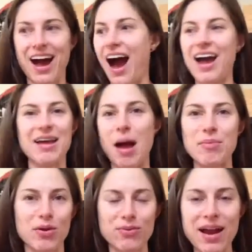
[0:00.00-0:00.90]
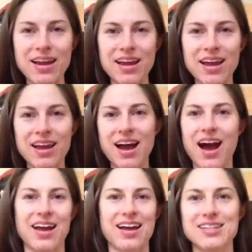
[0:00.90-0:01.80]
I'm not ready,
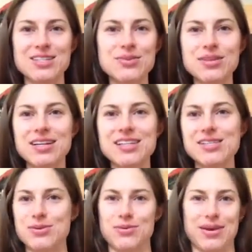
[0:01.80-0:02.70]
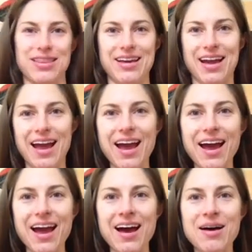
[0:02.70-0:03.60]
I can't do this, who do I think I
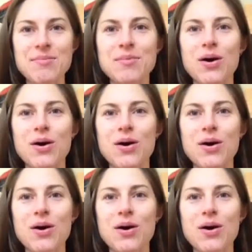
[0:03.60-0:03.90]
am?